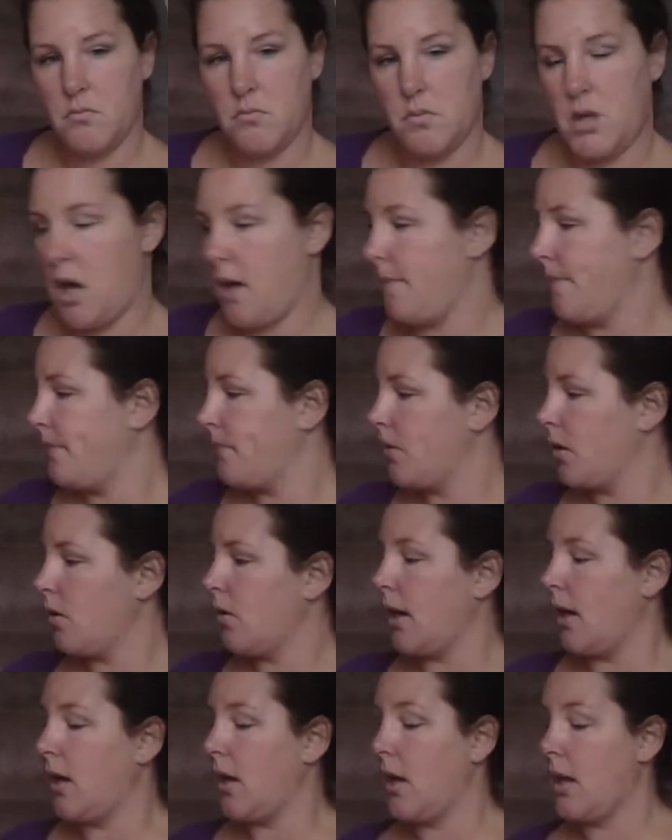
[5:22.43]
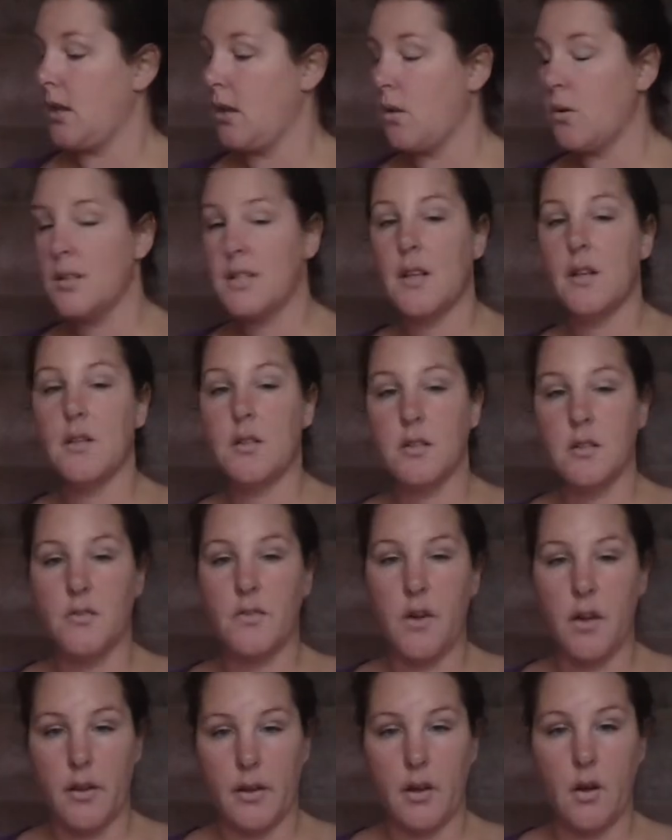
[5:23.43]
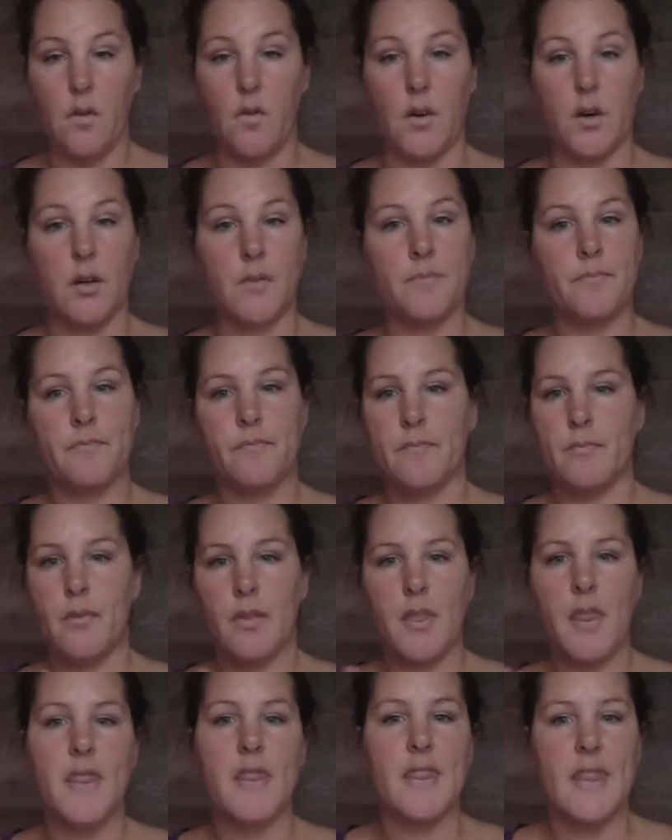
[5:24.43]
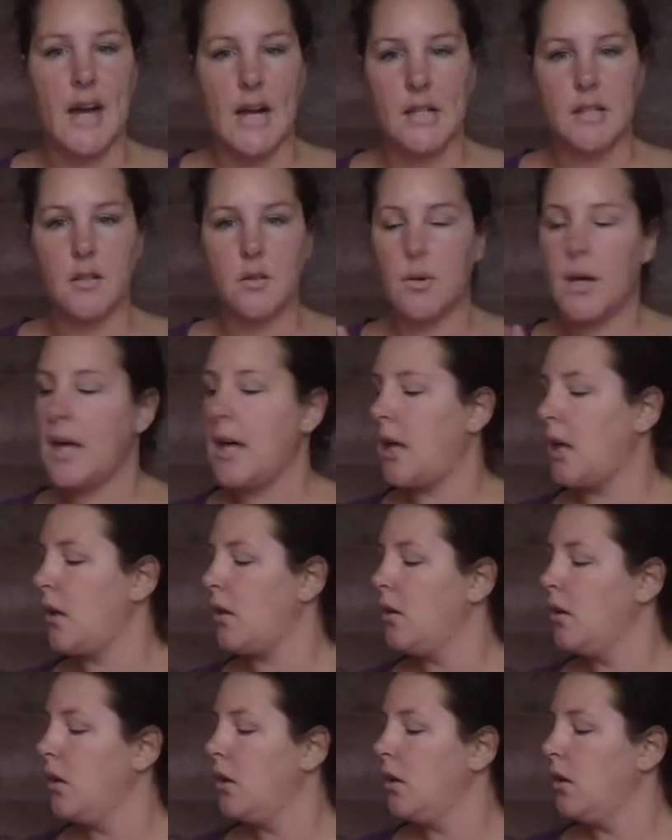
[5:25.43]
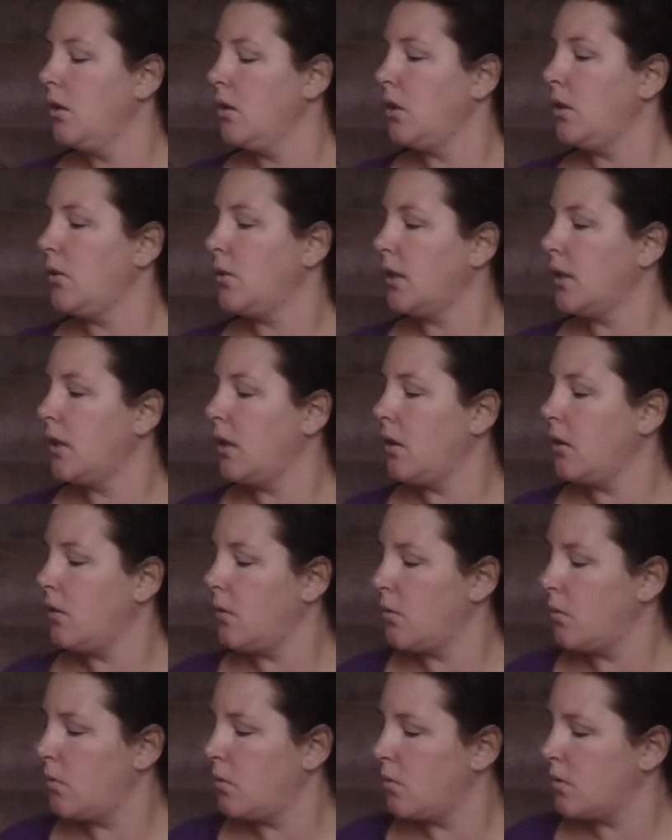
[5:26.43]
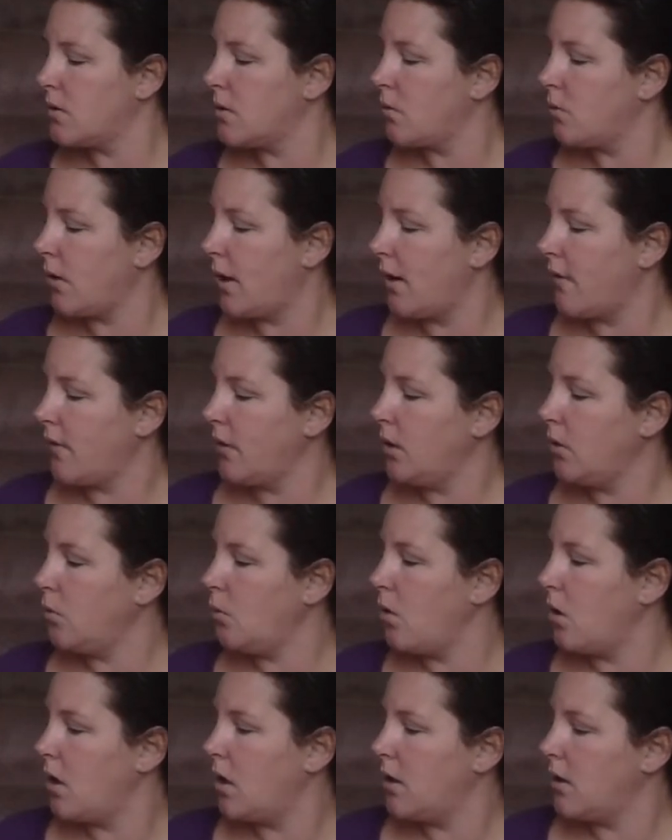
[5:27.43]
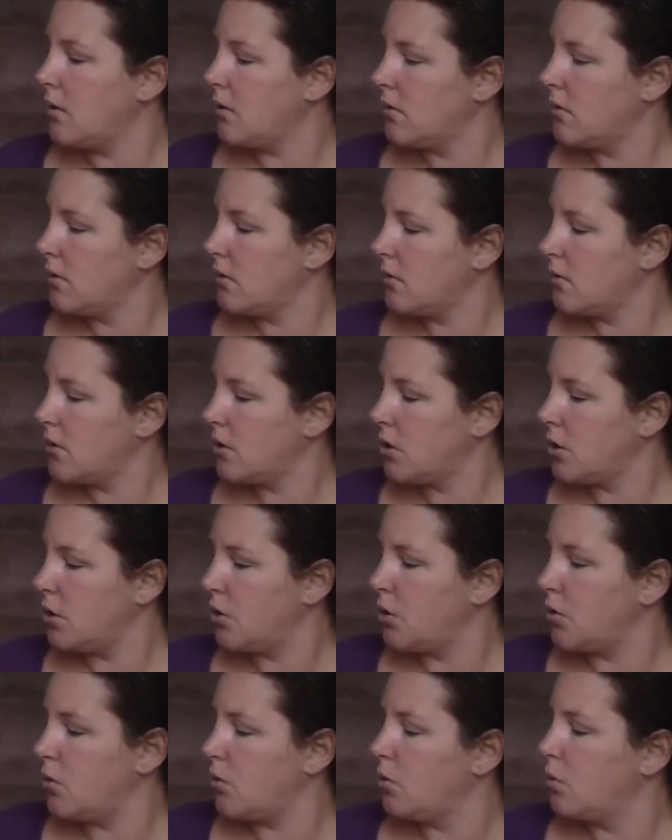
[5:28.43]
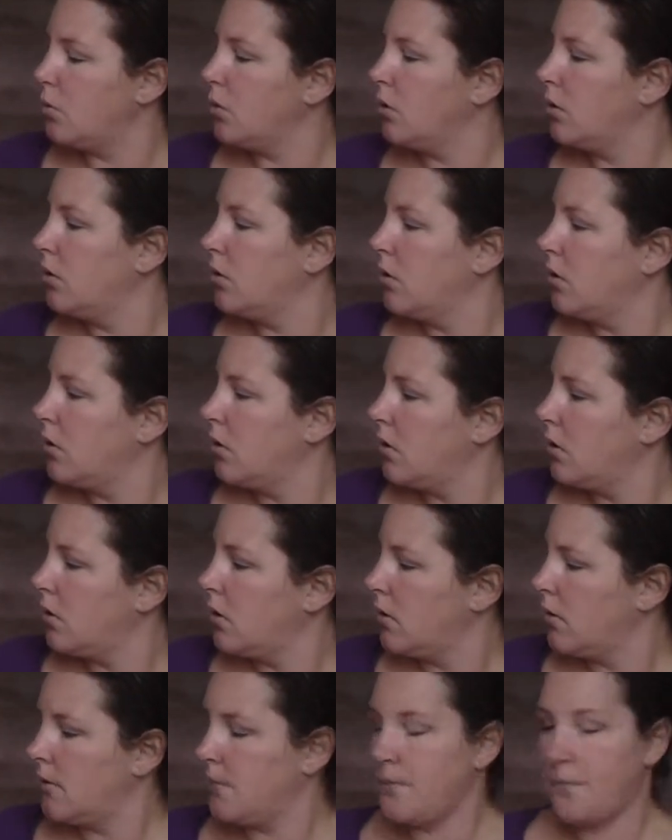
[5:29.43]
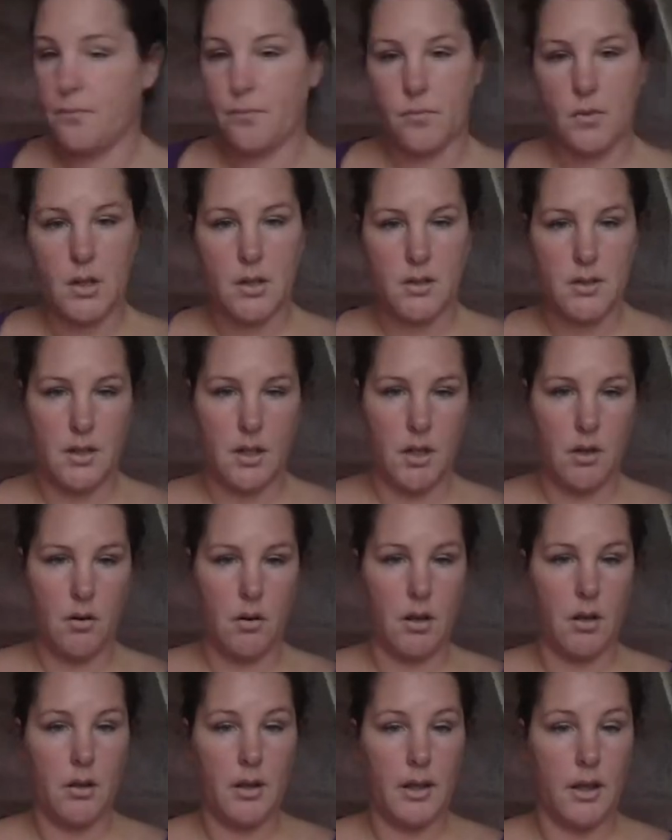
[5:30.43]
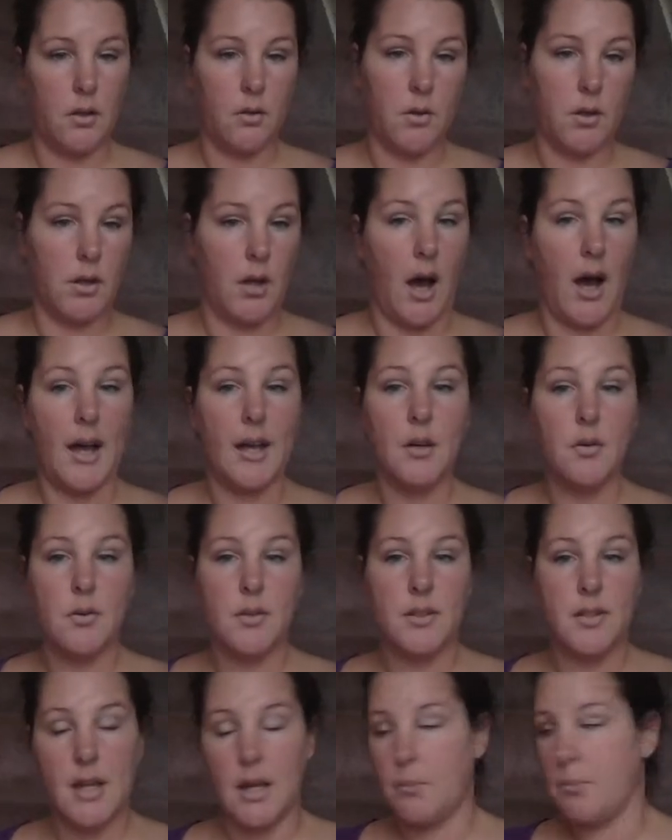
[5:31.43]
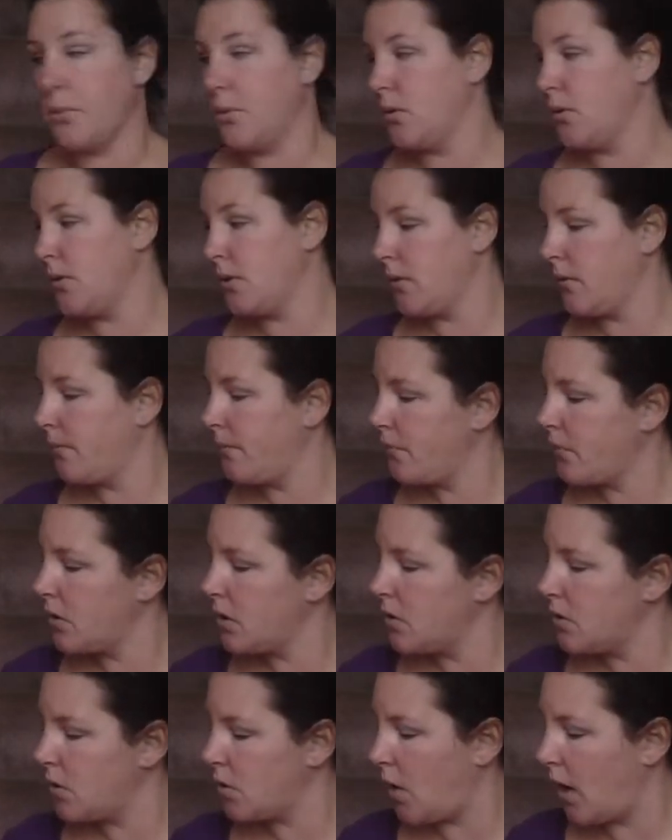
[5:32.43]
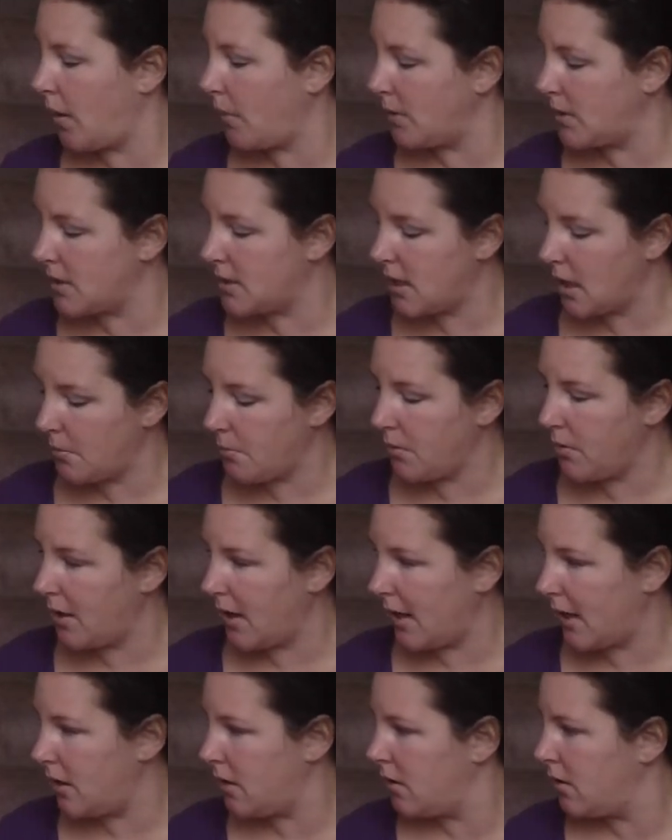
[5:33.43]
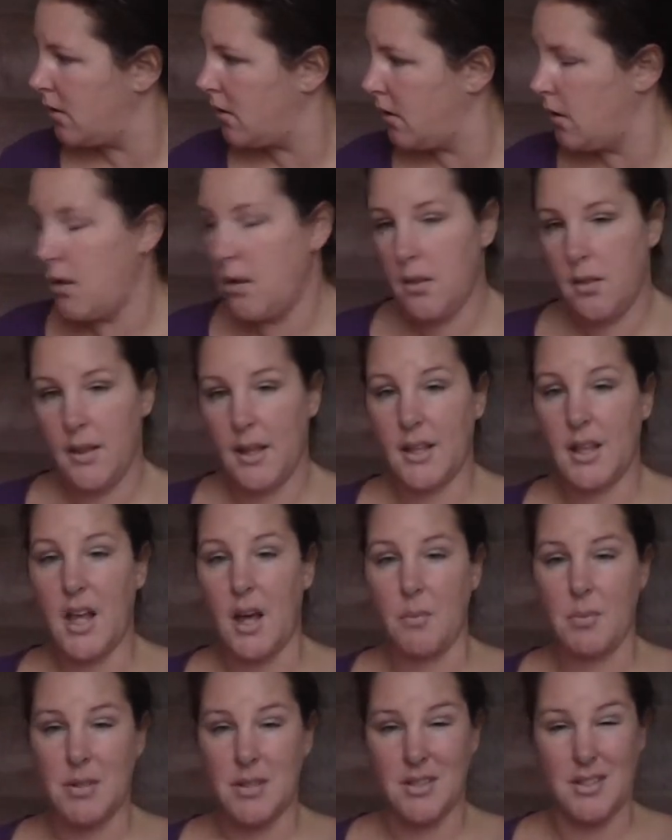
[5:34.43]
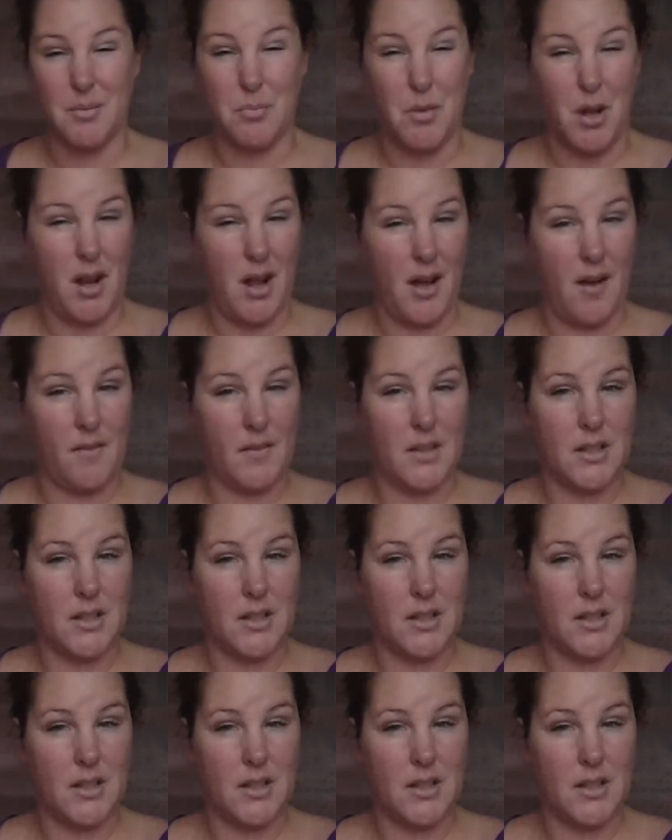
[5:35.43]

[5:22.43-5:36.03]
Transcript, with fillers: Yeah. Okay, and notice how this is falling over. That's okay. You can use whatever you want to secure it. Like, you could, I use staples, so I would staple that like that. Since I'm not having